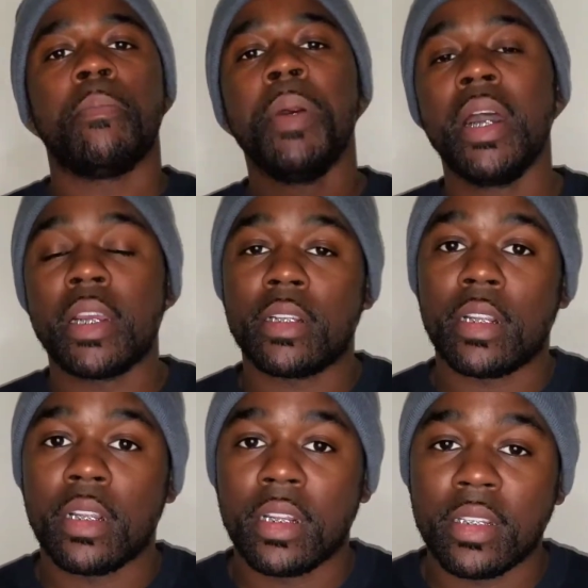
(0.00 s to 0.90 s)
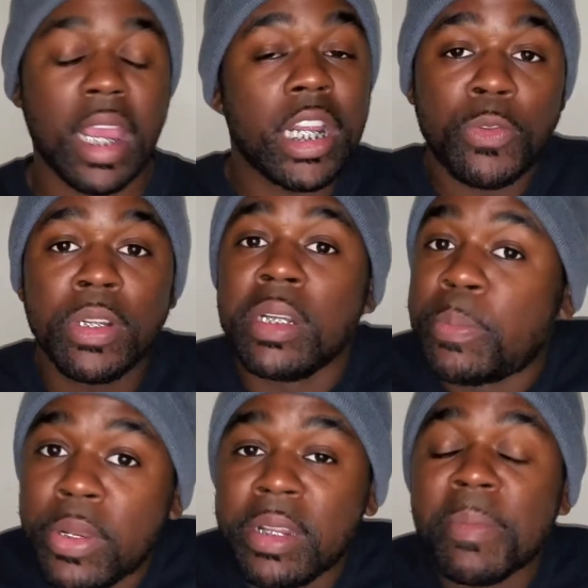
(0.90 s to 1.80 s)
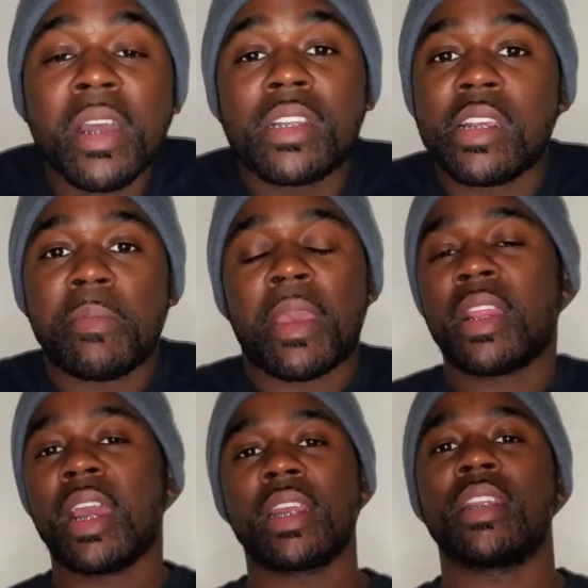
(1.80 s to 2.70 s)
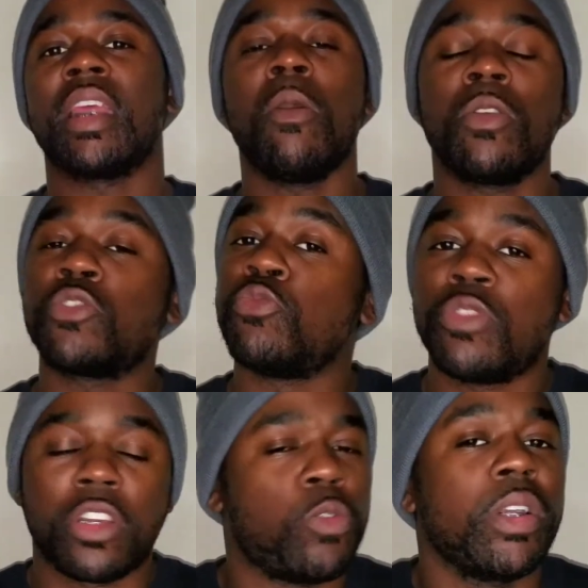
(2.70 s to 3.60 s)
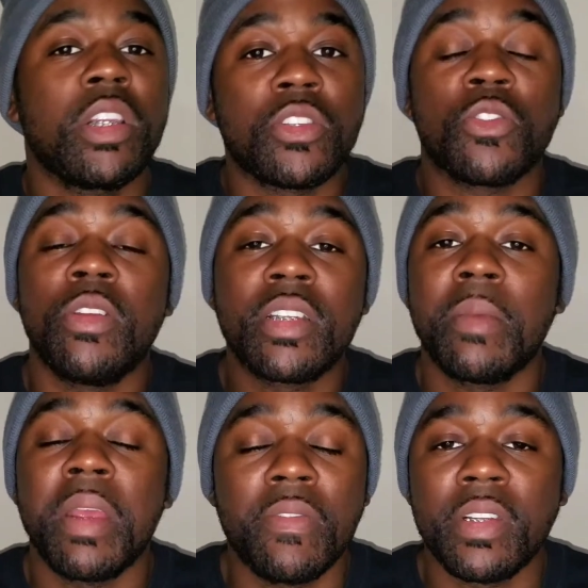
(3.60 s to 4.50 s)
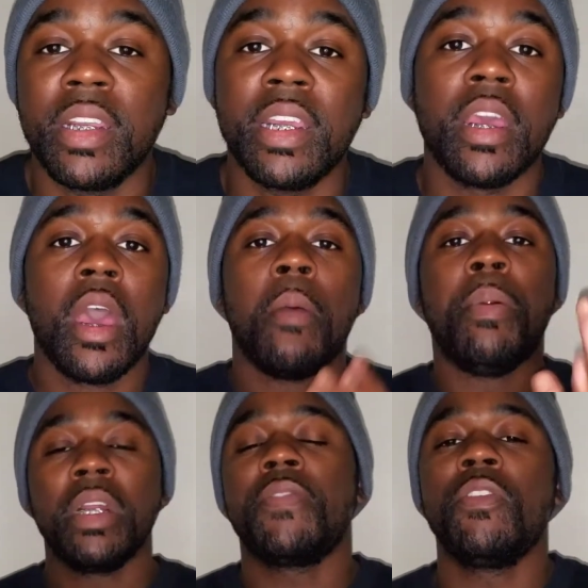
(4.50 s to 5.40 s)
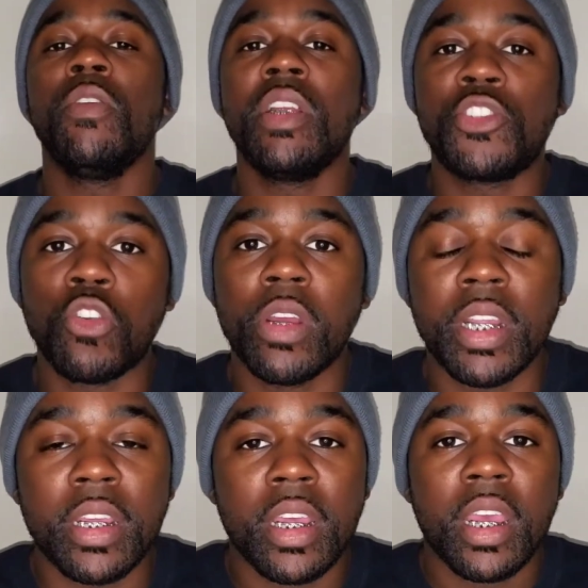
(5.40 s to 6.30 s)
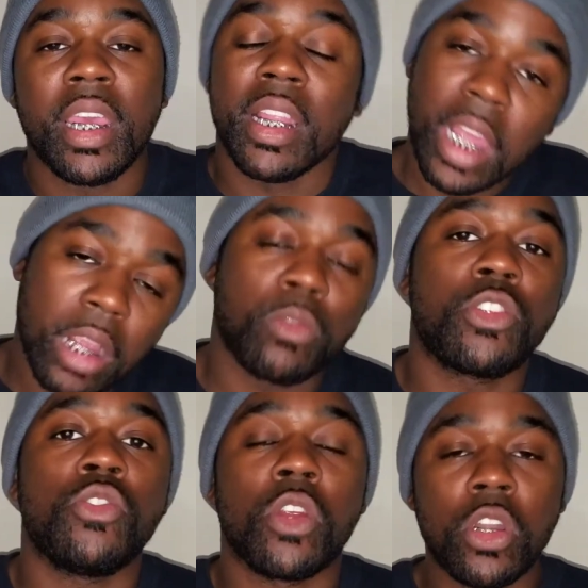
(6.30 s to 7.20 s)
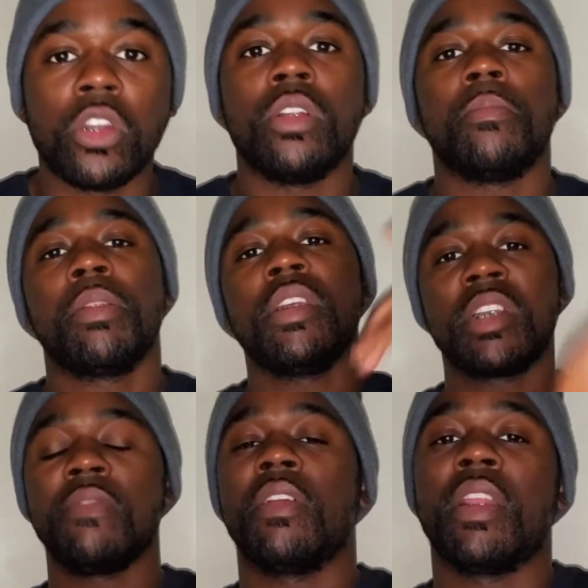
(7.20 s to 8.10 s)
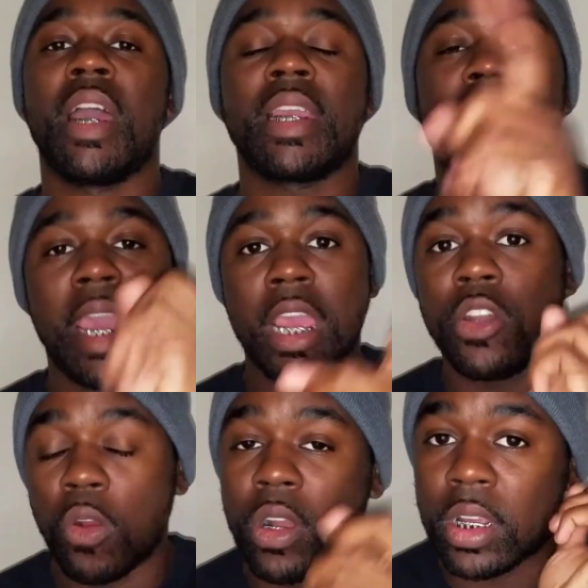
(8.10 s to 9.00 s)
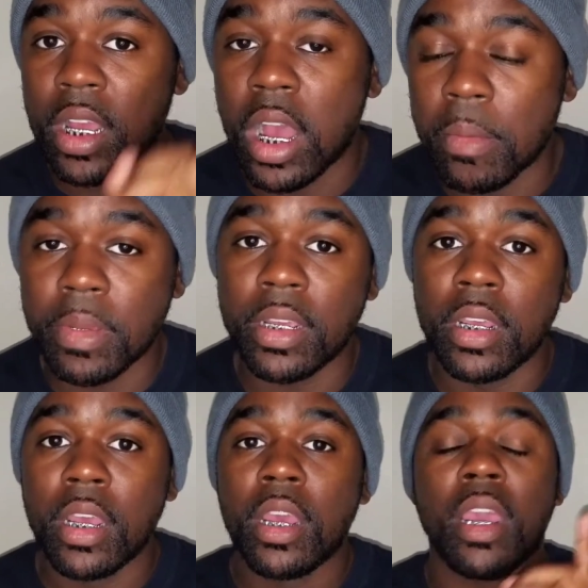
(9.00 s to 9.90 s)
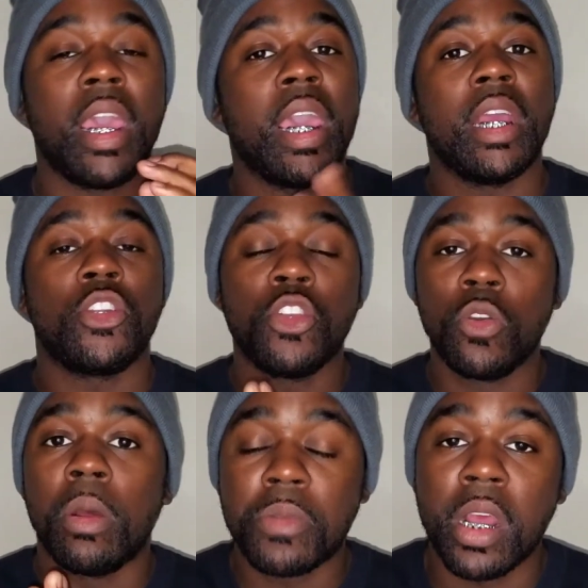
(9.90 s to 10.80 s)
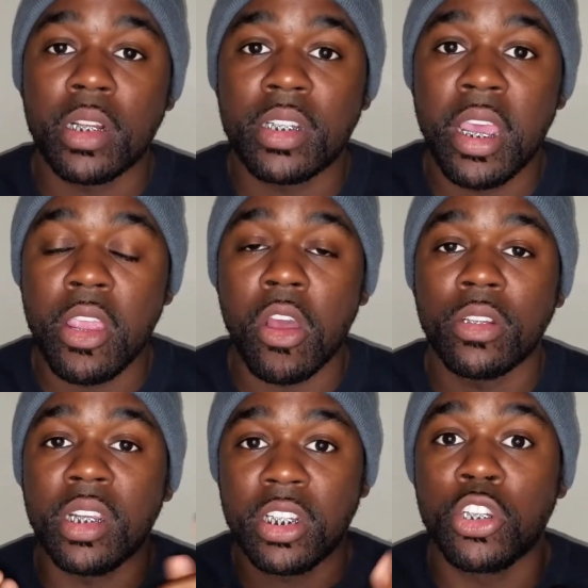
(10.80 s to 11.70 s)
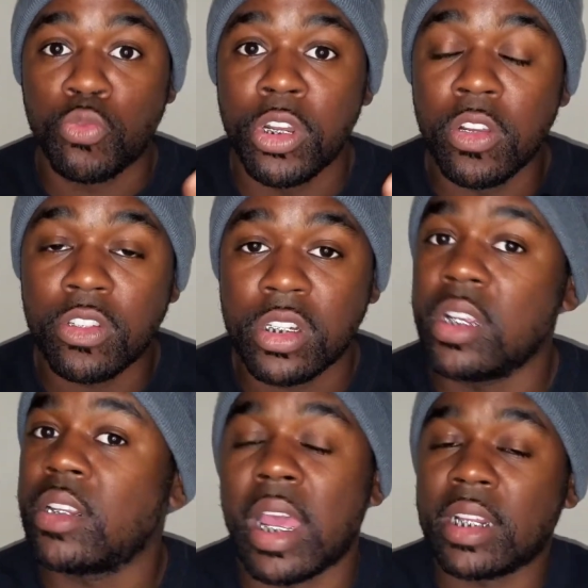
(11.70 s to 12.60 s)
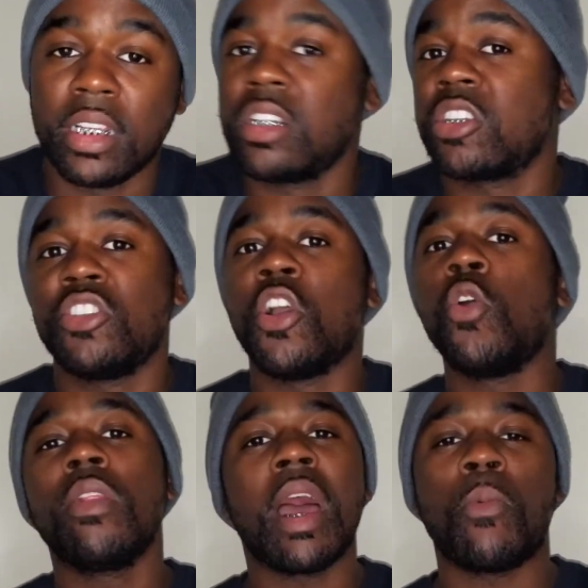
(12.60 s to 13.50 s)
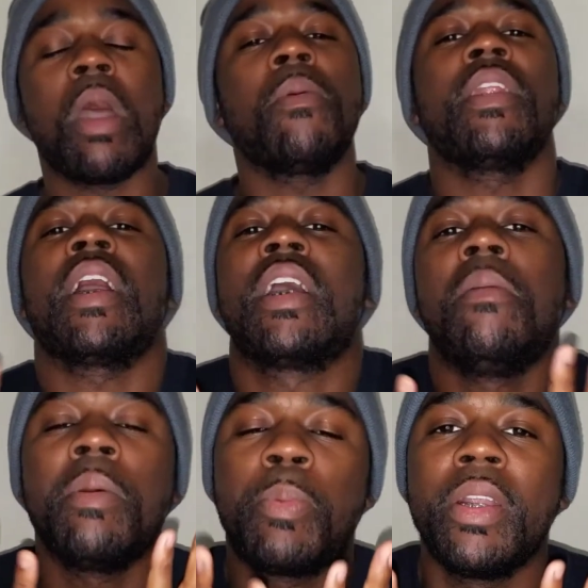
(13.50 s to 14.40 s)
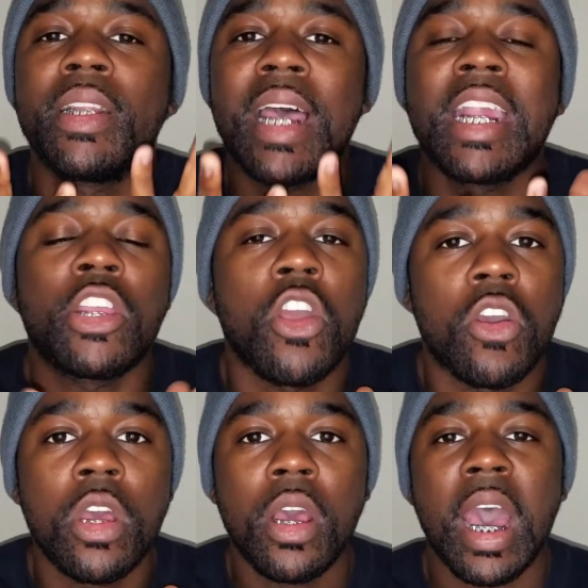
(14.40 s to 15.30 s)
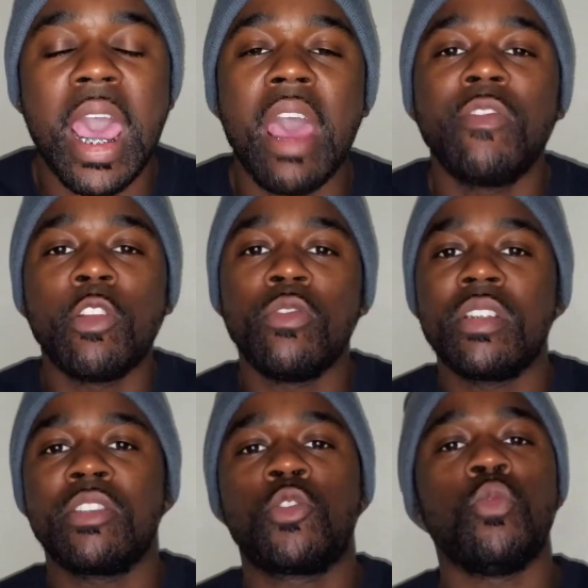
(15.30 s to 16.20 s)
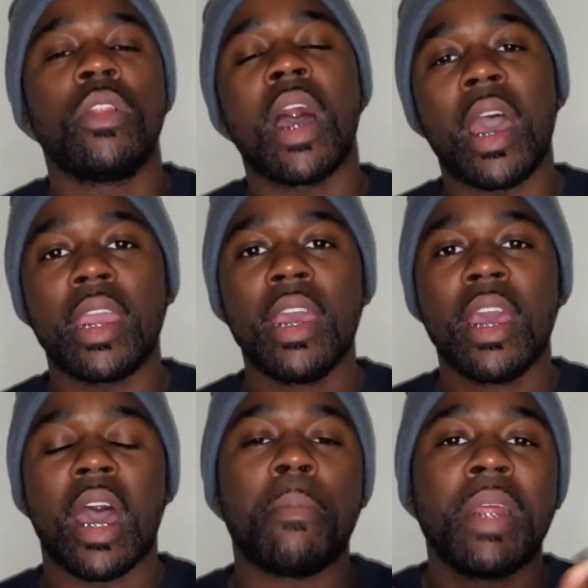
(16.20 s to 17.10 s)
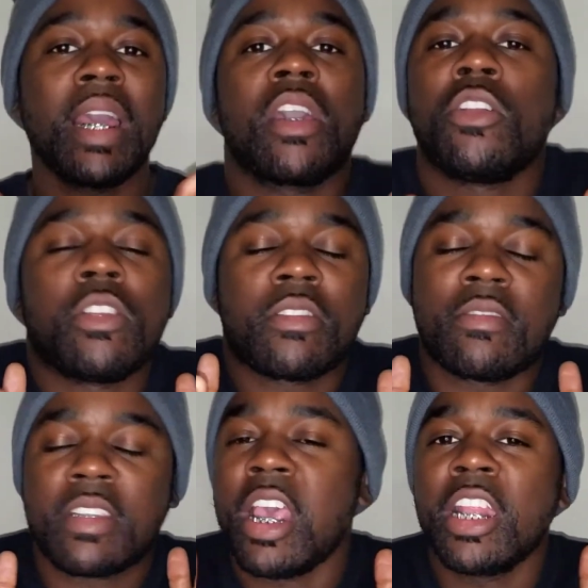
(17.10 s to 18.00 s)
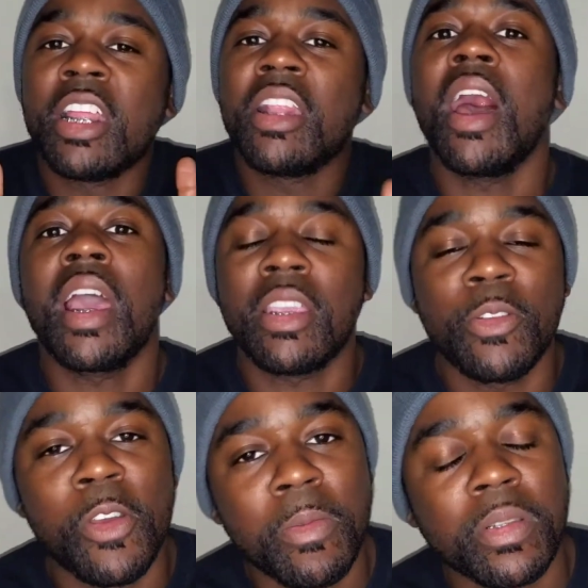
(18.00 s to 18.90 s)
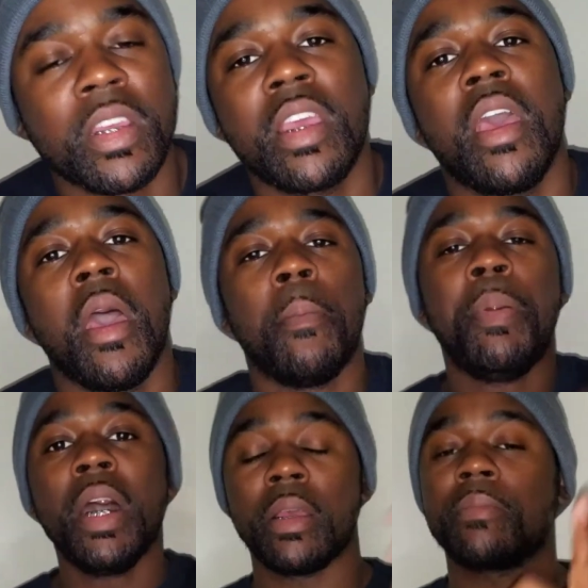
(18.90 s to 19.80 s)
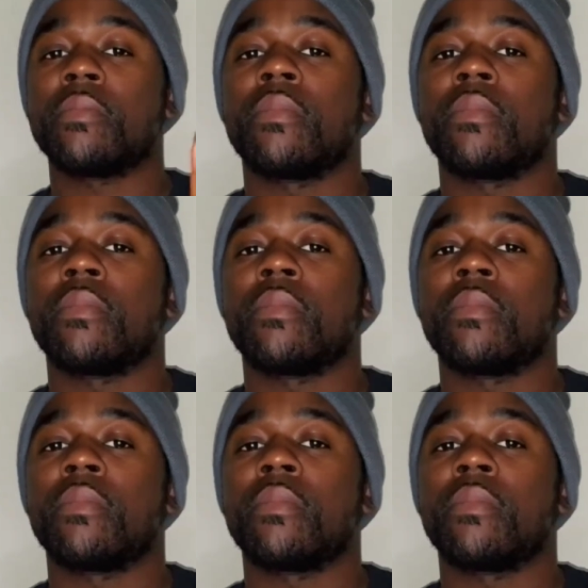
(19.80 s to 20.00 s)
But that's really pretty much it, man. Like, that was the quickest story time I ever did. But if you enjoyed it and like what you heard, please leave a like and or a comment. And, dude, I'm trying to tell y'all, this is real shit. Like, this is no lie. Why would I come up here and lie to y'all? I have no reason to lie. I'm not gonna tell a lie, you know what I'm saying? But